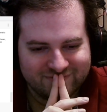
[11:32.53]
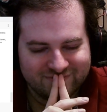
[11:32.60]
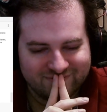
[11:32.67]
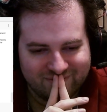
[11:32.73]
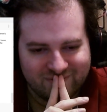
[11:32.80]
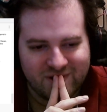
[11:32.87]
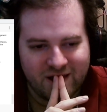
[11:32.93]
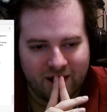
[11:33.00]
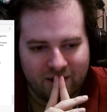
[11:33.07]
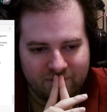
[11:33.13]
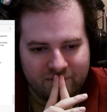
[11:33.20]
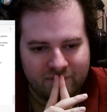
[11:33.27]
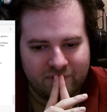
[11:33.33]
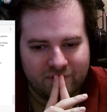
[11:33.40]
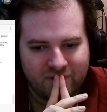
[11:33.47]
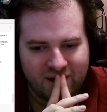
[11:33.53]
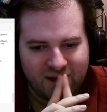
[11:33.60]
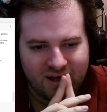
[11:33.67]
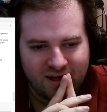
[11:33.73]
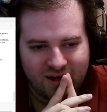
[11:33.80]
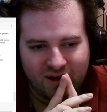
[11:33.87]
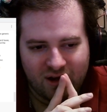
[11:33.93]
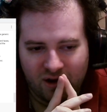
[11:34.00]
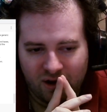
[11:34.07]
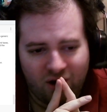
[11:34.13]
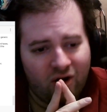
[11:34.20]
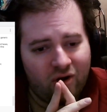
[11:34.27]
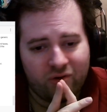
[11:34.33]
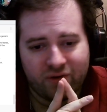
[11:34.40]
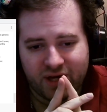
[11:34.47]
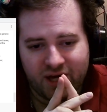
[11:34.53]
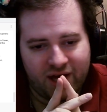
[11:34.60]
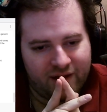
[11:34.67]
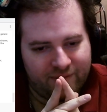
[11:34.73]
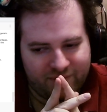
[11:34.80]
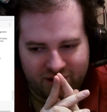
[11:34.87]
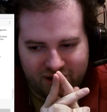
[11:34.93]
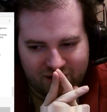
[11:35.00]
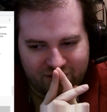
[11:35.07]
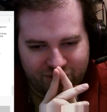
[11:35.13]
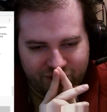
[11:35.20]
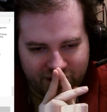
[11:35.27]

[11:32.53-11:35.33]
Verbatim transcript: Yep. Oh yeah, Mike.